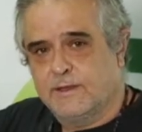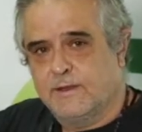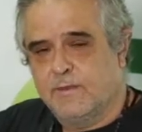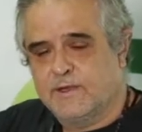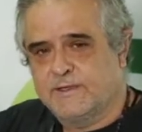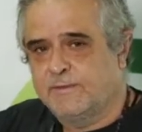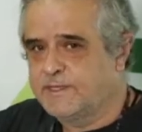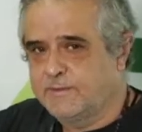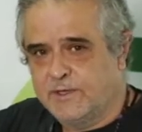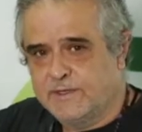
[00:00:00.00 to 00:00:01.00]
immersive
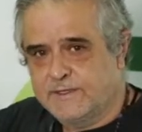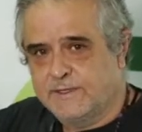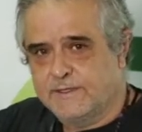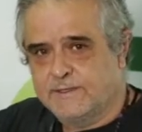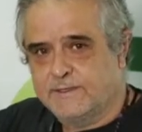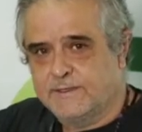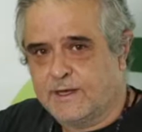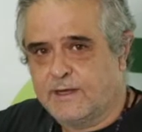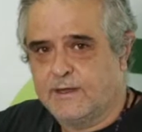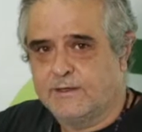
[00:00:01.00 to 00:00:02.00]
experiences
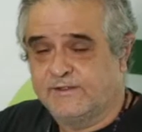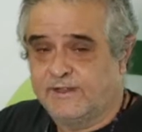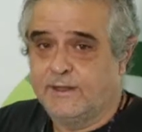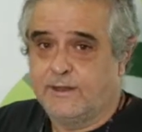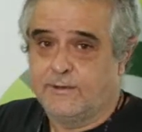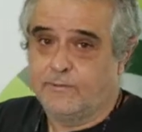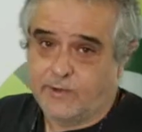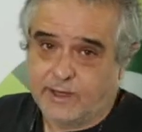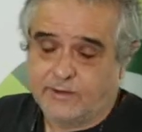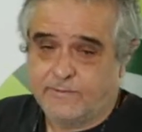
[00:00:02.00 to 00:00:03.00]
are still
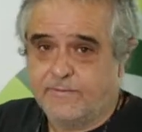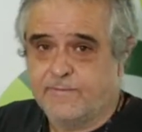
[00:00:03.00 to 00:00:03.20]
rare.